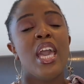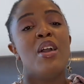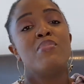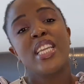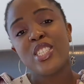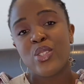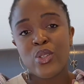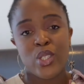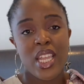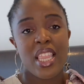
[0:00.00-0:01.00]
Please do
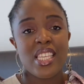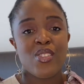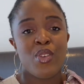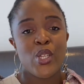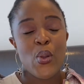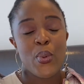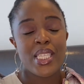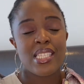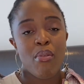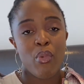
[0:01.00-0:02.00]
share this video with
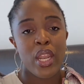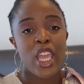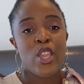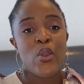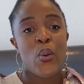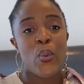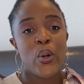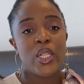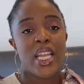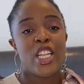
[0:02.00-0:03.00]
somebody in your
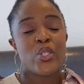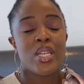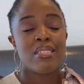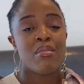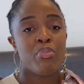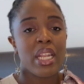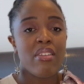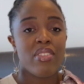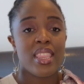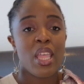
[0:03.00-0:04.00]
world. I trust and believe
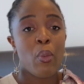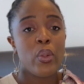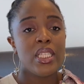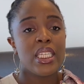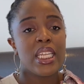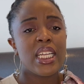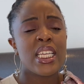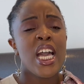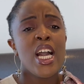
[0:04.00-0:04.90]
that they will need it.